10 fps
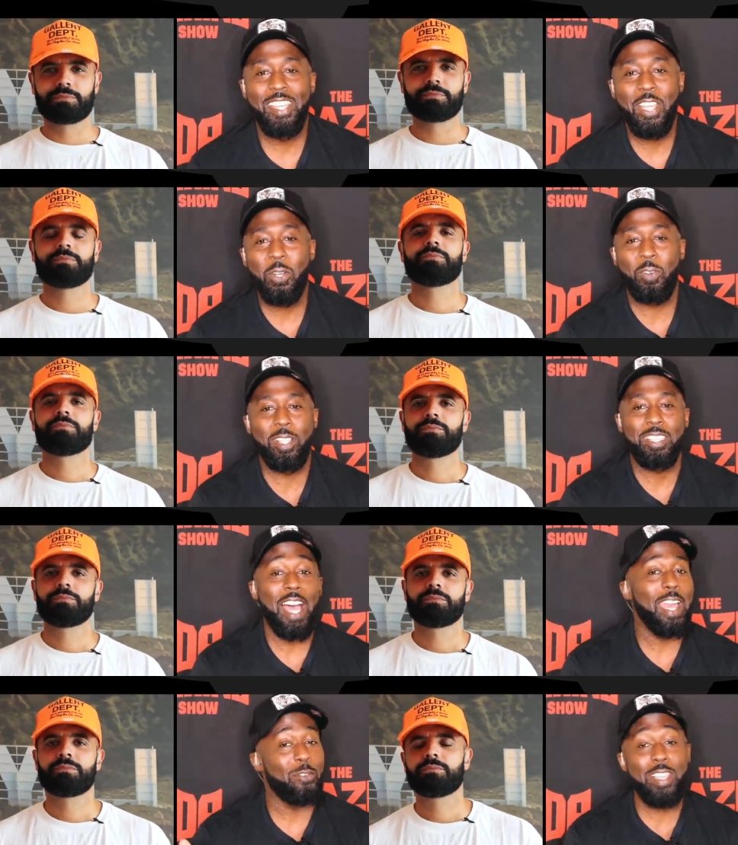Speaker 1: he can
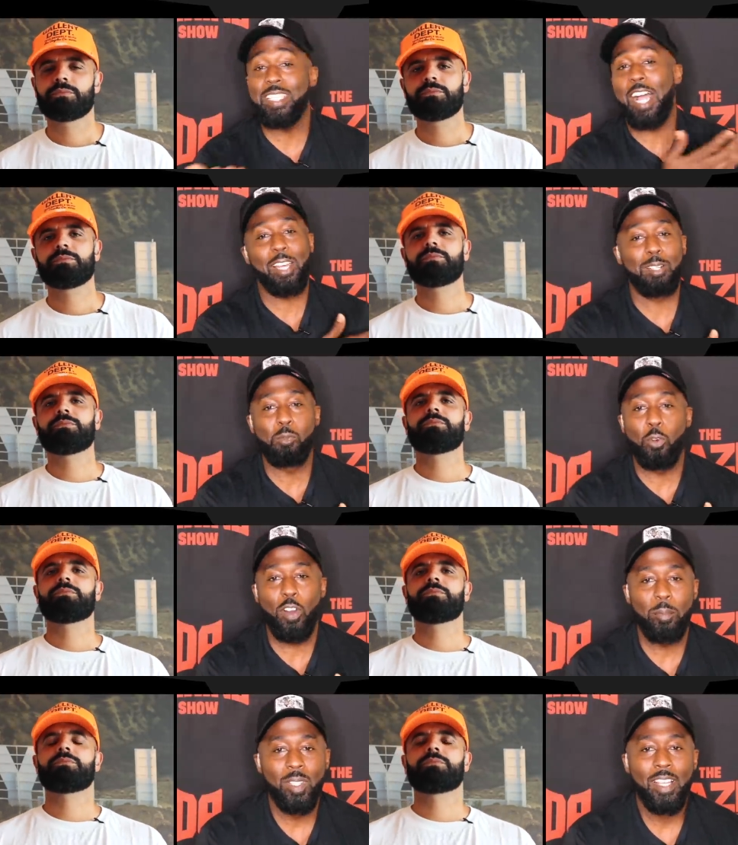retire. If he's not going to move
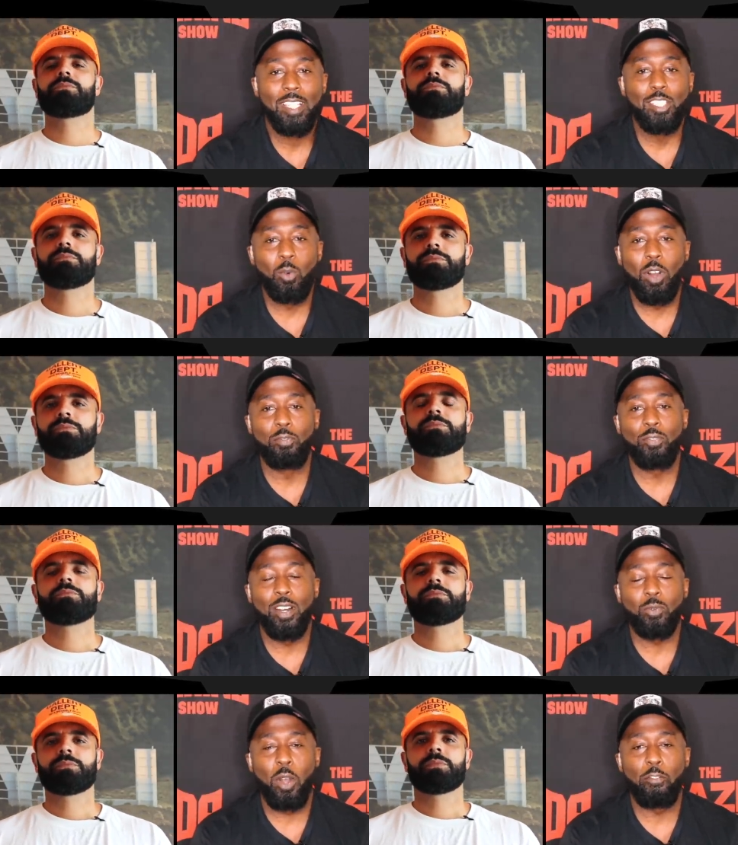up to one,
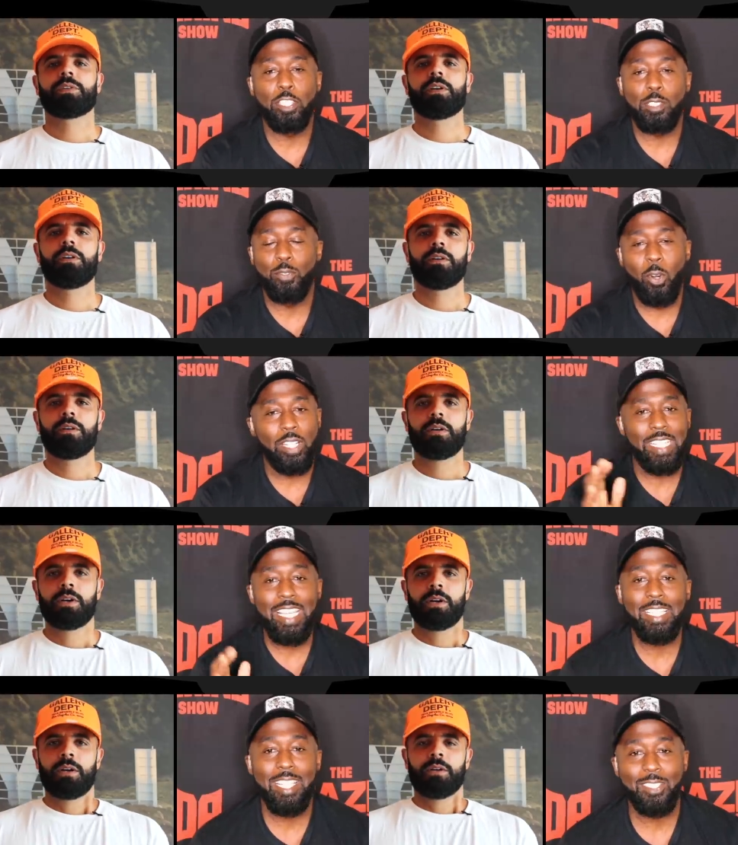154, then he
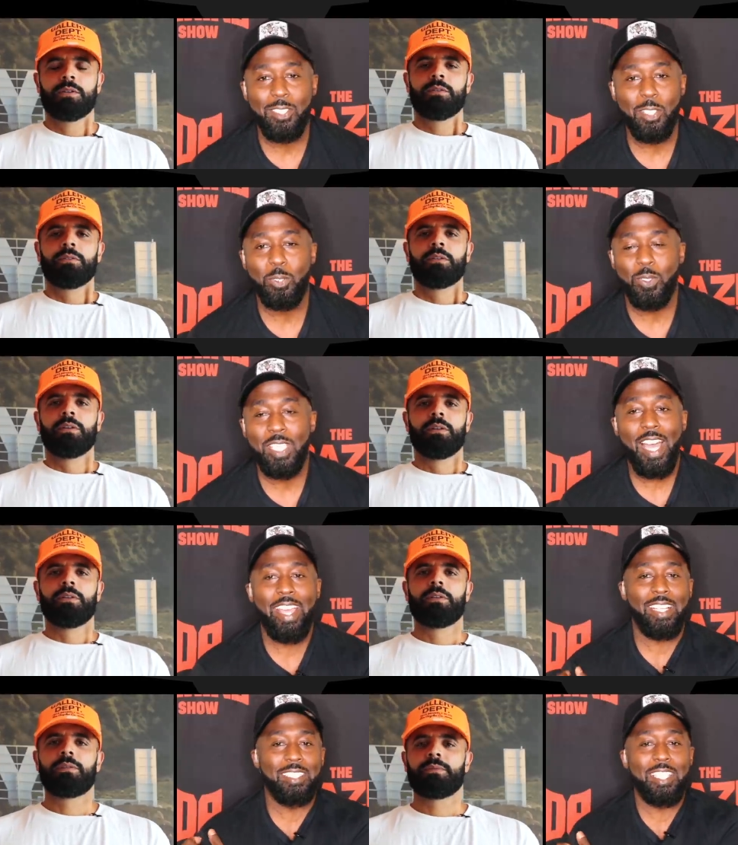needs to just retire
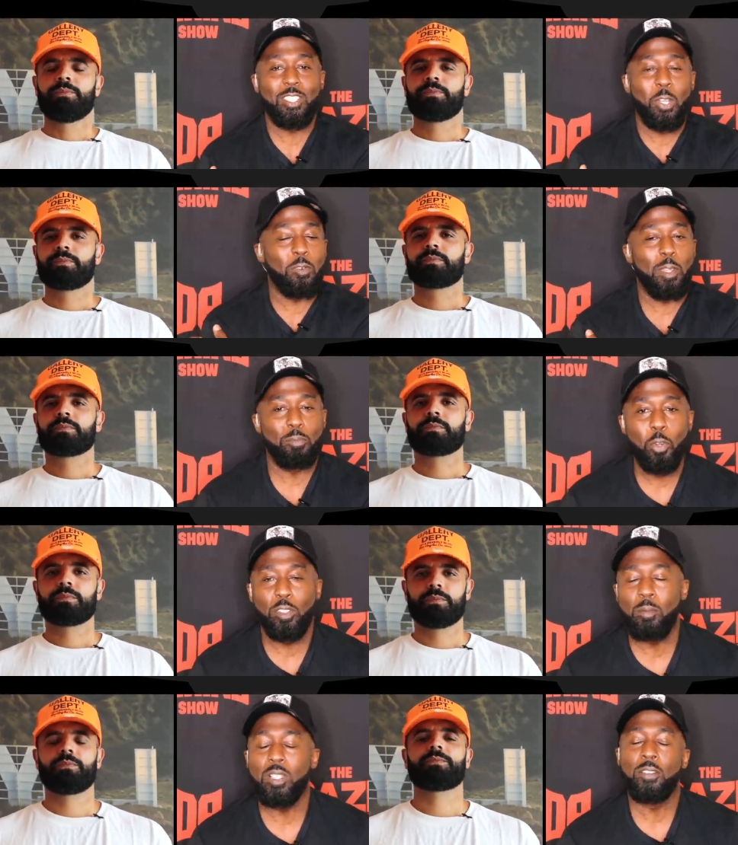because he's already proved
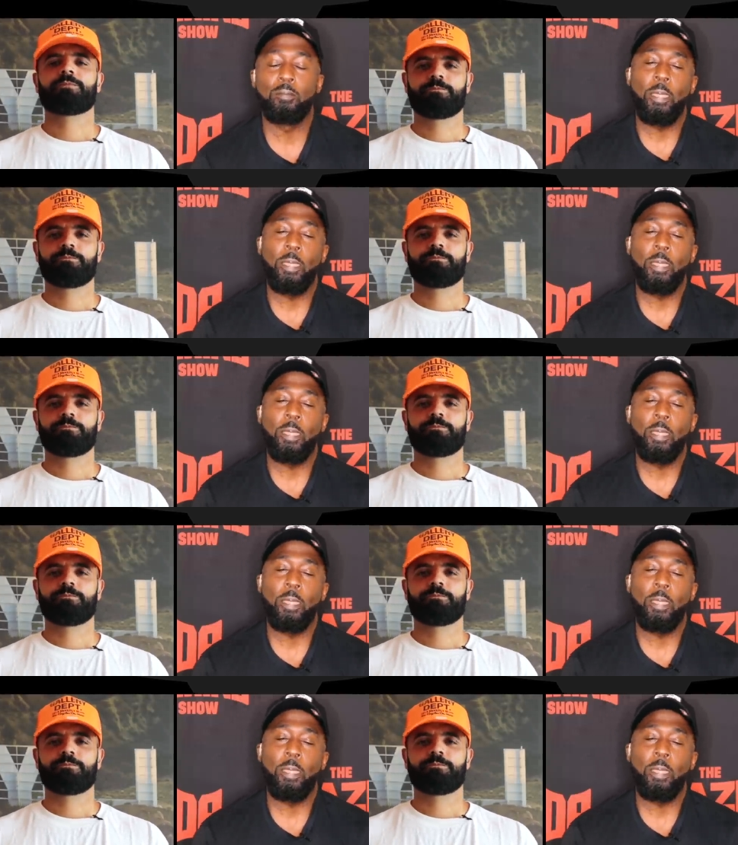himself.